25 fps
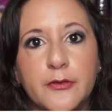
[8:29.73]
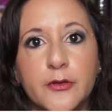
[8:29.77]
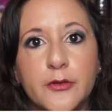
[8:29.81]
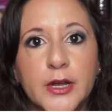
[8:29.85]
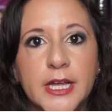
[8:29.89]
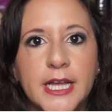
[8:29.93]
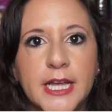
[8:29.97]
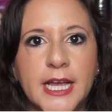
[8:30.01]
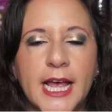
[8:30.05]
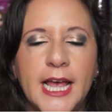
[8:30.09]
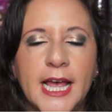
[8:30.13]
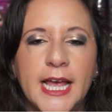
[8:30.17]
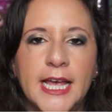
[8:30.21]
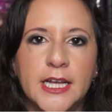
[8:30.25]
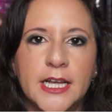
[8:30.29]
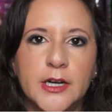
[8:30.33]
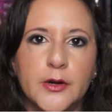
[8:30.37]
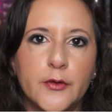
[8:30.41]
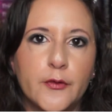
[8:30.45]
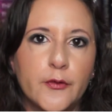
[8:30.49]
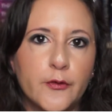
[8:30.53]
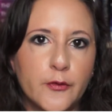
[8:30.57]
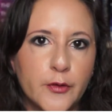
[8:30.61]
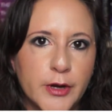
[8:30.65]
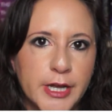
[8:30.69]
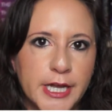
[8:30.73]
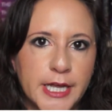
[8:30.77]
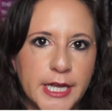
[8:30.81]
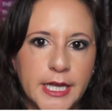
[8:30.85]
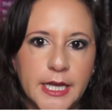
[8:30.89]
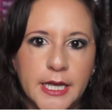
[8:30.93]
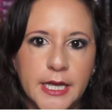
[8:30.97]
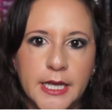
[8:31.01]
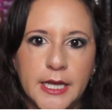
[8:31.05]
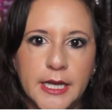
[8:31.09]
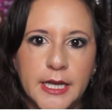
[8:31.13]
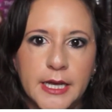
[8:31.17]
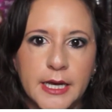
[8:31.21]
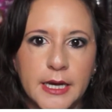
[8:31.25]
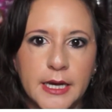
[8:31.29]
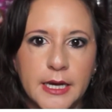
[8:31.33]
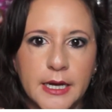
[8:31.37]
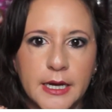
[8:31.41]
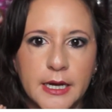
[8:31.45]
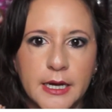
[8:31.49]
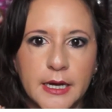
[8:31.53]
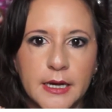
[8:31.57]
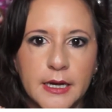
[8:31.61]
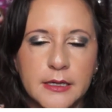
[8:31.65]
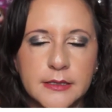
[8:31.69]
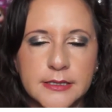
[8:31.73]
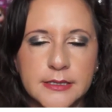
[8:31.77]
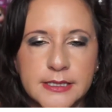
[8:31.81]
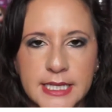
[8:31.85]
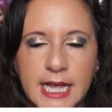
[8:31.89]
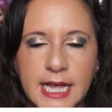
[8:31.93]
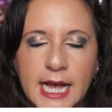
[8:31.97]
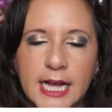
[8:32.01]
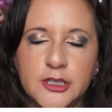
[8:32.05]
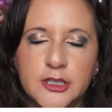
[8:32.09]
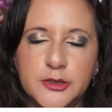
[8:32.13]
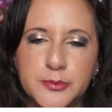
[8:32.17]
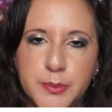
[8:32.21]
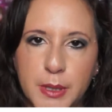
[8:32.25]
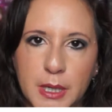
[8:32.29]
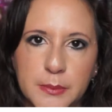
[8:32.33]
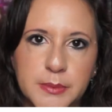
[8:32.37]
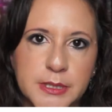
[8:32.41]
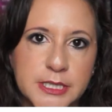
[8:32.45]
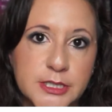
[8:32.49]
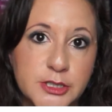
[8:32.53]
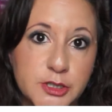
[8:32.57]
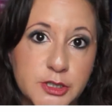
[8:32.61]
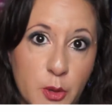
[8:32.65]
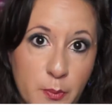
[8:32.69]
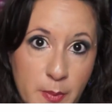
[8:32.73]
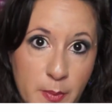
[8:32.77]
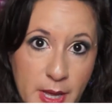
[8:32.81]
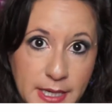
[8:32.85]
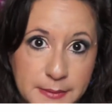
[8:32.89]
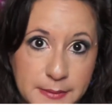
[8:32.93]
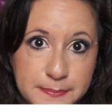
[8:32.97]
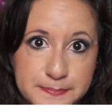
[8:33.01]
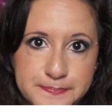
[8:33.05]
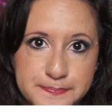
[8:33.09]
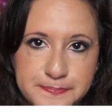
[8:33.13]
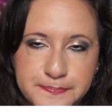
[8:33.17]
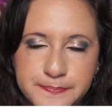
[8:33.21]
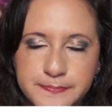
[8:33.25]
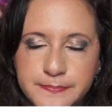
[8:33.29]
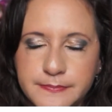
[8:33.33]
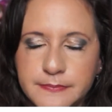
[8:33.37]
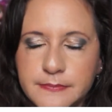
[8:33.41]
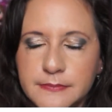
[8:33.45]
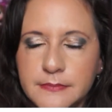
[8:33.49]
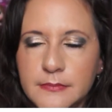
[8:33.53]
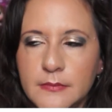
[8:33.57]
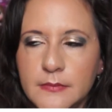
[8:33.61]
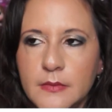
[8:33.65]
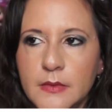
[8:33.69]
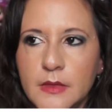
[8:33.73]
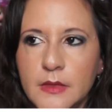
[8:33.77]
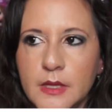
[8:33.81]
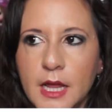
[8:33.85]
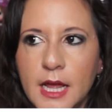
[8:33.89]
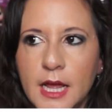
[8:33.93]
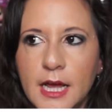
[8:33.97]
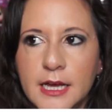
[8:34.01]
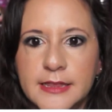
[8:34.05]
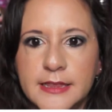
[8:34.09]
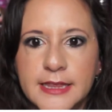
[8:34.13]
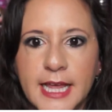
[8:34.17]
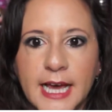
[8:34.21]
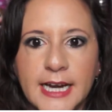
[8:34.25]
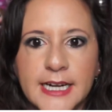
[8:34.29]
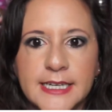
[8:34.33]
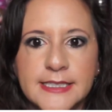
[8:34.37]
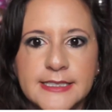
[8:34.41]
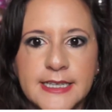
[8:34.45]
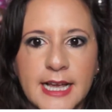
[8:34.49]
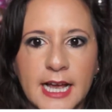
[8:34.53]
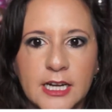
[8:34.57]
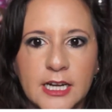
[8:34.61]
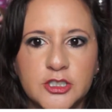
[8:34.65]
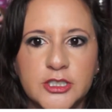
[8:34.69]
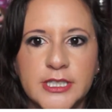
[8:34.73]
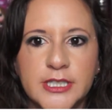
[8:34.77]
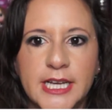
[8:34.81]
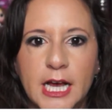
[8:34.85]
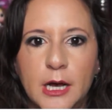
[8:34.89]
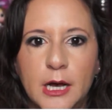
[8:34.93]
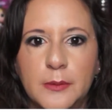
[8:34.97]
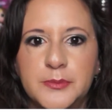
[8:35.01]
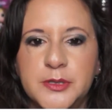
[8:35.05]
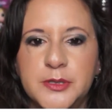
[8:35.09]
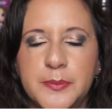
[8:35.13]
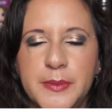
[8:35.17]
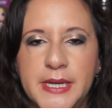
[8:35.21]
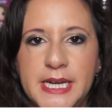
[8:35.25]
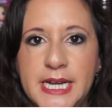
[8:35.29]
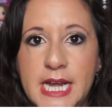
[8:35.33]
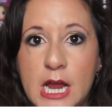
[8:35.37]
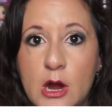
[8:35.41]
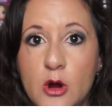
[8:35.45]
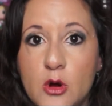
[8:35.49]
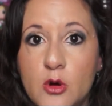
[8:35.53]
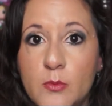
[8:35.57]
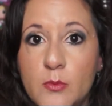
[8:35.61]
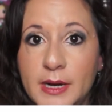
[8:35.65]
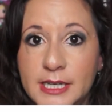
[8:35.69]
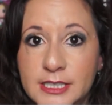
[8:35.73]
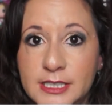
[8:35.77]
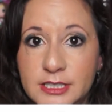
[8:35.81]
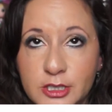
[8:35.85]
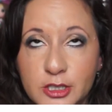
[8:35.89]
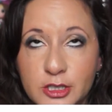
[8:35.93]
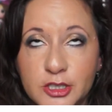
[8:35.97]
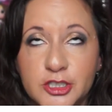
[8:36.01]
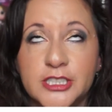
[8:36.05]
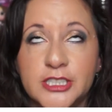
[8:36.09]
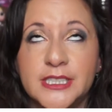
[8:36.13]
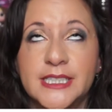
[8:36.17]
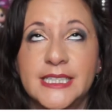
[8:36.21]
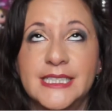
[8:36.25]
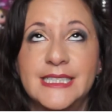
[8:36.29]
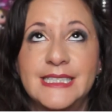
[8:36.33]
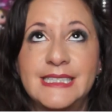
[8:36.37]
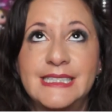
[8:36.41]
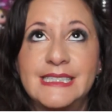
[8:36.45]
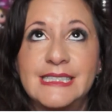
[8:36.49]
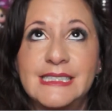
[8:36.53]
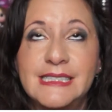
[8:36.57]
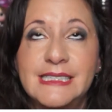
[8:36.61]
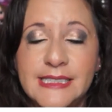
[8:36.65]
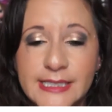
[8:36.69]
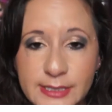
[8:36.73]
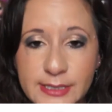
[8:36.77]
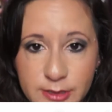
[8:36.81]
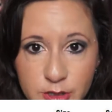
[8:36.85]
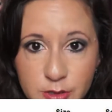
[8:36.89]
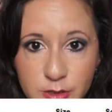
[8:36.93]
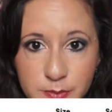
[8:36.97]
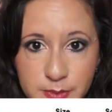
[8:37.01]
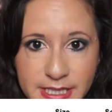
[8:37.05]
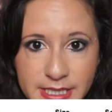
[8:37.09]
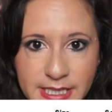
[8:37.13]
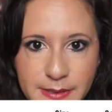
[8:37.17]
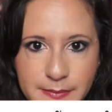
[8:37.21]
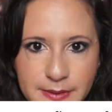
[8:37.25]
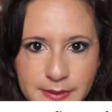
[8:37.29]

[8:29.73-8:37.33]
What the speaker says: free and free/public domain. That has actually helped me narrow my search considerably,